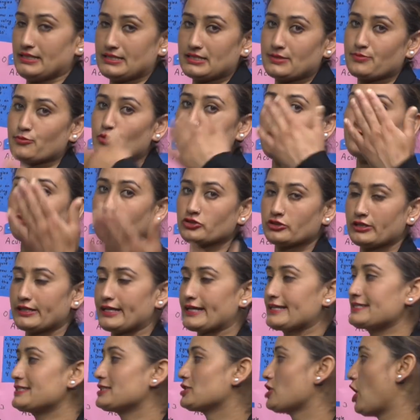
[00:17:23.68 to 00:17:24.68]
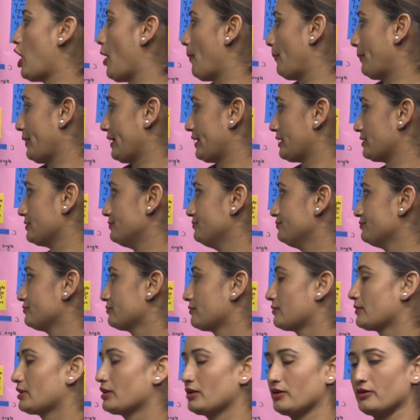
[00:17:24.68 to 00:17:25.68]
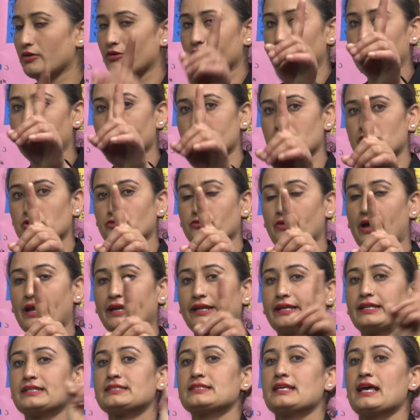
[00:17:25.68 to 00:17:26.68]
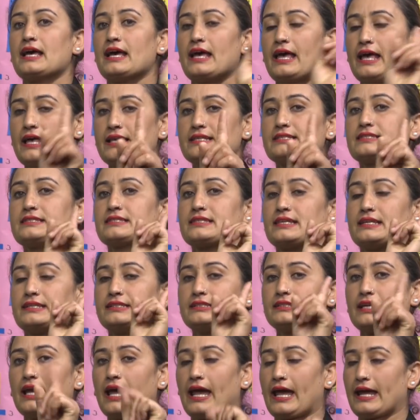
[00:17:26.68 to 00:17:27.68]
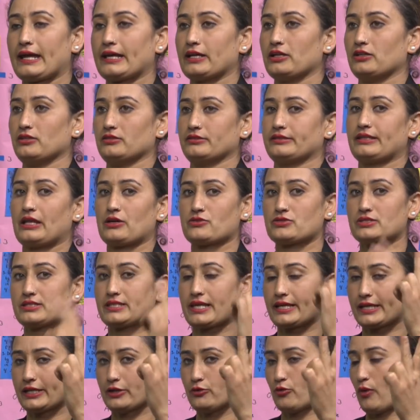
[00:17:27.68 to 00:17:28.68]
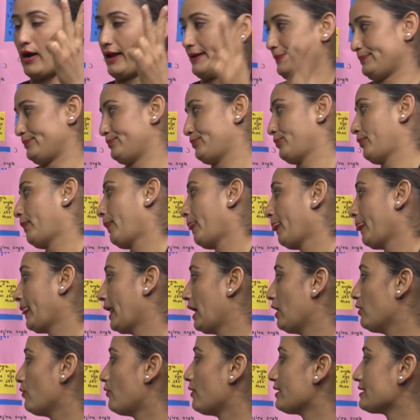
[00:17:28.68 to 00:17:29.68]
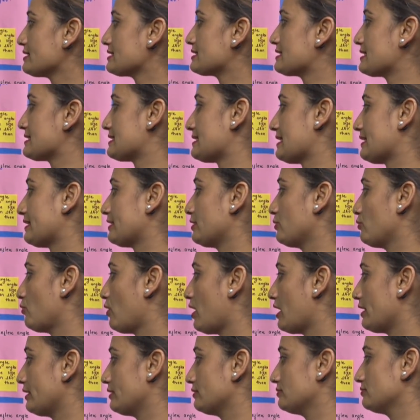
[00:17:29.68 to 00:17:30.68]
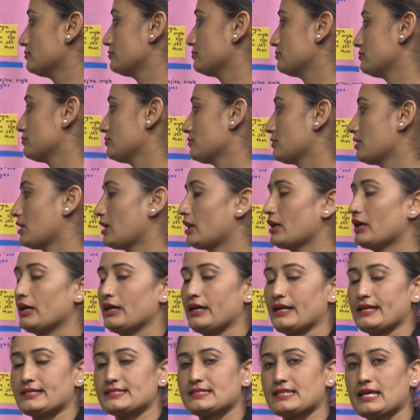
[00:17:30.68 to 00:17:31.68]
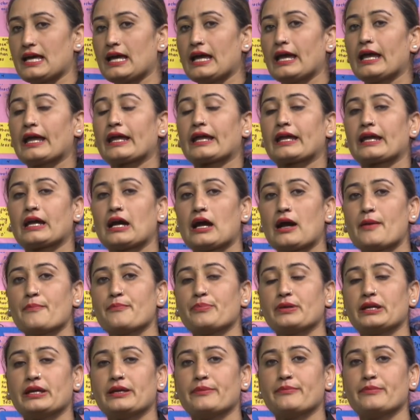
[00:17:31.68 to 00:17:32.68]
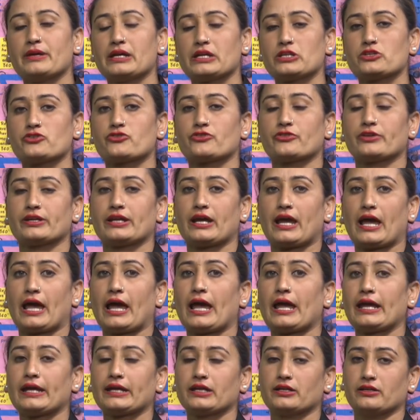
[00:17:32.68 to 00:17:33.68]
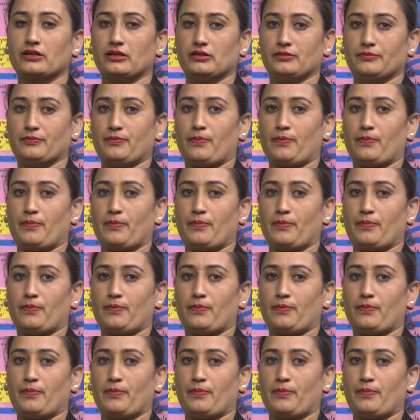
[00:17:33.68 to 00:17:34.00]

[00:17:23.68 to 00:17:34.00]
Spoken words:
move to the next topic. First one is adjacent angle. Now second one. What is the second one? It's a complementary angle.